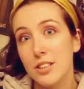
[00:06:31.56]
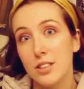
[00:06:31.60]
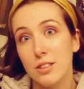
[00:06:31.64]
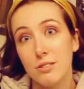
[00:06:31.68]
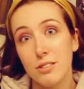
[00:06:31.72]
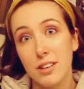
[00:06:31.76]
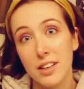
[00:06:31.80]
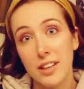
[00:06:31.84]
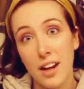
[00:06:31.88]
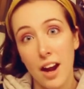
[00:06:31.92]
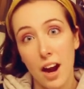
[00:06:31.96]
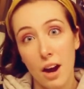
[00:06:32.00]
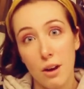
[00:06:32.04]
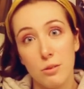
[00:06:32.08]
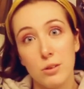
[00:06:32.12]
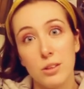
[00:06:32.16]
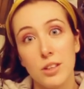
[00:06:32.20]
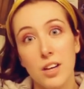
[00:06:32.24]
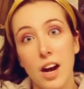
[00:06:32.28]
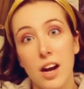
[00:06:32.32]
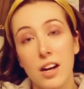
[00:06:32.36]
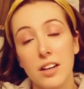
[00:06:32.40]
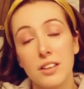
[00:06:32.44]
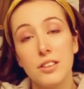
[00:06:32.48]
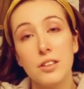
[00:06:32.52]
So right now
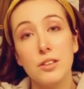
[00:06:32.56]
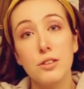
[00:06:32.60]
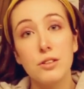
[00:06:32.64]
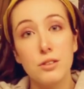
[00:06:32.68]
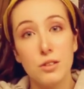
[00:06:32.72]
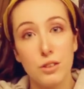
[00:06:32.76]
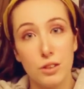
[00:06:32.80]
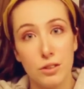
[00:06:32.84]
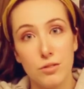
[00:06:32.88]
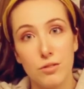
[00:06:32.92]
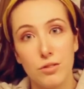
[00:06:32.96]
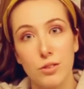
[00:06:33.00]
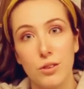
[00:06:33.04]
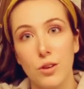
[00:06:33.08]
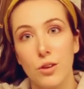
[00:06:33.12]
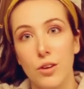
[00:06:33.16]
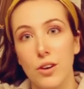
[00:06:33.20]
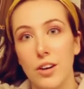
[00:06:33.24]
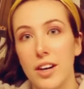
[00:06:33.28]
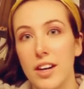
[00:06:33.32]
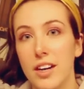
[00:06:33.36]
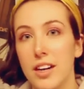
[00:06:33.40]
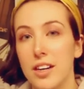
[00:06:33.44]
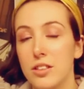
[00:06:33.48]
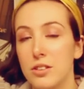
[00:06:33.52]
we're on the third
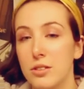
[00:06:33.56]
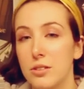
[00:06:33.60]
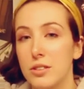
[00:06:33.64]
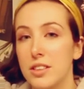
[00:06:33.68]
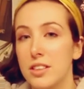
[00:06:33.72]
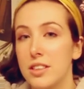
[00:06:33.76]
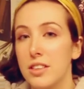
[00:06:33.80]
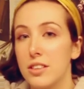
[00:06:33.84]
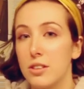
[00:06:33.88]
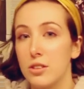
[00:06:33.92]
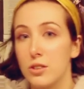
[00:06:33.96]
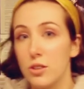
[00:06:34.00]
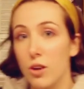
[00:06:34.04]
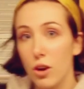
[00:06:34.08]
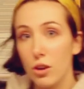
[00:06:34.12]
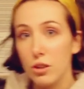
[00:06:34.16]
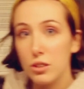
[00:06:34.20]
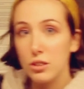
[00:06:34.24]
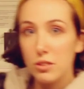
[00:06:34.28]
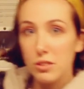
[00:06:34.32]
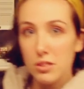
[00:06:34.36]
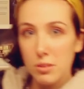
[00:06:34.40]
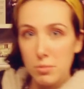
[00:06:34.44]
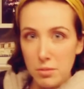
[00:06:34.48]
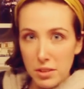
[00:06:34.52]
floor, and as you can see, there's
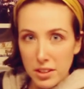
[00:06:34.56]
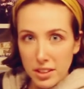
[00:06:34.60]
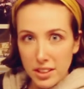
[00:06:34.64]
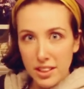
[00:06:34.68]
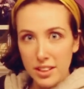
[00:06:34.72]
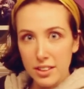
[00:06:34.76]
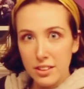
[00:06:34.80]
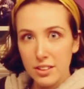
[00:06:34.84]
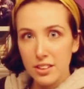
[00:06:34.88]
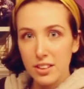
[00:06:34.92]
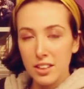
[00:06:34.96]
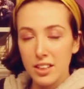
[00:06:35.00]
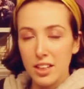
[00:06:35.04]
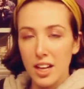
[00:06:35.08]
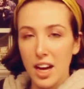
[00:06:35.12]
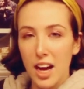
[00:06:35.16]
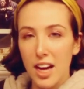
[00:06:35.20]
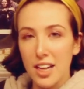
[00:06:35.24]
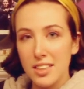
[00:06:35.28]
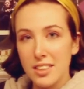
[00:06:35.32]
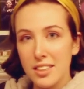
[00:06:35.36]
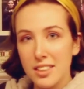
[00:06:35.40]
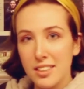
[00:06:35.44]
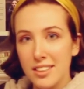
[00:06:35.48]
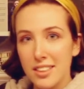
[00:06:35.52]
also some theater
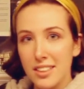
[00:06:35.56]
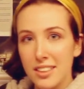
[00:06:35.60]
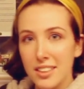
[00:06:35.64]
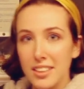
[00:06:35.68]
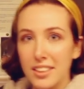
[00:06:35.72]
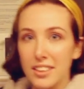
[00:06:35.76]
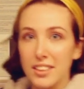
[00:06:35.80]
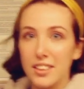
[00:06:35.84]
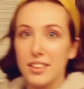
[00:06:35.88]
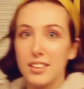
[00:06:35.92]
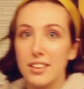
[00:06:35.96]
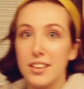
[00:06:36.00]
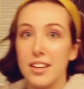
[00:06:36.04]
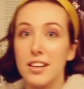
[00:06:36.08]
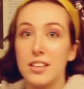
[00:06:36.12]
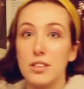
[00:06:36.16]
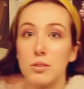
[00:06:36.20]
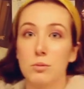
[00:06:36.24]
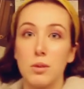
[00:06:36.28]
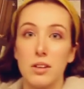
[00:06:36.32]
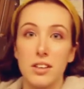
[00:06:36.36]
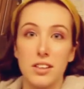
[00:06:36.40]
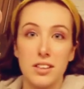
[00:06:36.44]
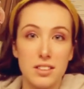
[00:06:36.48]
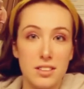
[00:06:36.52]
classes in here,
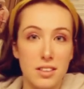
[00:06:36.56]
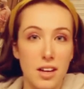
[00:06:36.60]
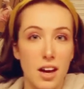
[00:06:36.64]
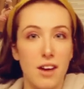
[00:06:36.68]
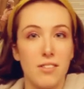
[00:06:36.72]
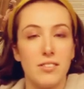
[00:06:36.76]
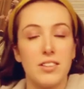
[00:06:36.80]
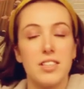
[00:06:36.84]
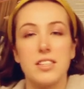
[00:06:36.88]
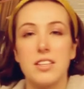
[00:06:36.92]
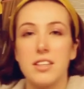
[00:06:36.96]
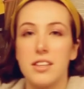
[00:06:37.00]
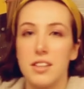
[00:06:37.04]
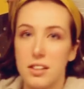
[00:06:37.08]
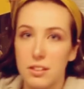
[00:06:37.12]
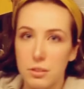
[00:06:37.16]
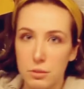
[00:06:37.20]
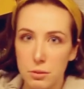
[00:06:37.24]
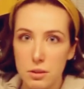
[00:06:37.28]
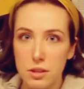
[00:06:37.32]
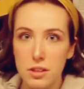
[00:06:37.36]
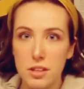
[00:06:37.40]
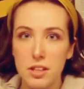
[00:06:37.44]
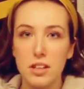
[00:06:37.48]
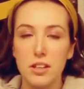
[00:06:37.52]
as well as obviously the
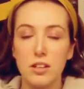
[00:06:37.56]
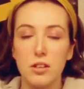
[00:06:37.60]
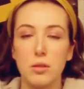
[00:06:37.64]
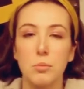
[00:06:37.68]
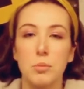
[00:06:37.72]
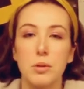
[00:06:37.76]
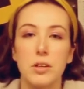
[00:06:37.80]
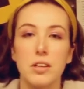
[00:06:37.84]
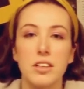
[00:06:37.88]
new theater